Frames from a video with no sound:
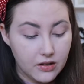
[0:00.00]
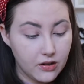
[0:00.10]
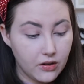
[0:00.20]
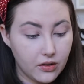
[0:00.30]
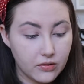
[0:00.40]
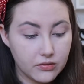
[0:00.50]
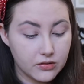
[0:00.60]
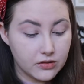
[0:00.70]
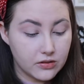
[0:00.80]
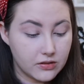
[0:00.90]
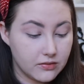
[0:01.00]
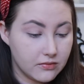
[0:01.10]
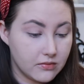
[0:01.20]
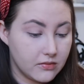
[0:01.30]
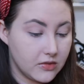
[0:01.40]
you know, just
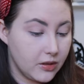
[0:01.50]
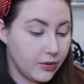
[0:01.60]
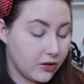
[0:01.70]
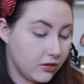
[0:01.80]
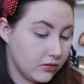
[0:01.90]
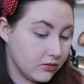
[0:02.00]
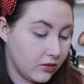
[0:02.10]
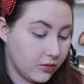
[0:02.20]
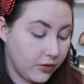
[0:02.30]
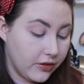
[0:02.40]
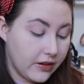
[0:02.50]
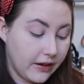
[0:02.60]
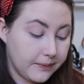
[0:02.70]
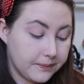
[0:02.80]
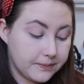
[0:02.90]
typical normal
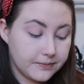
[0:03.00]
thing.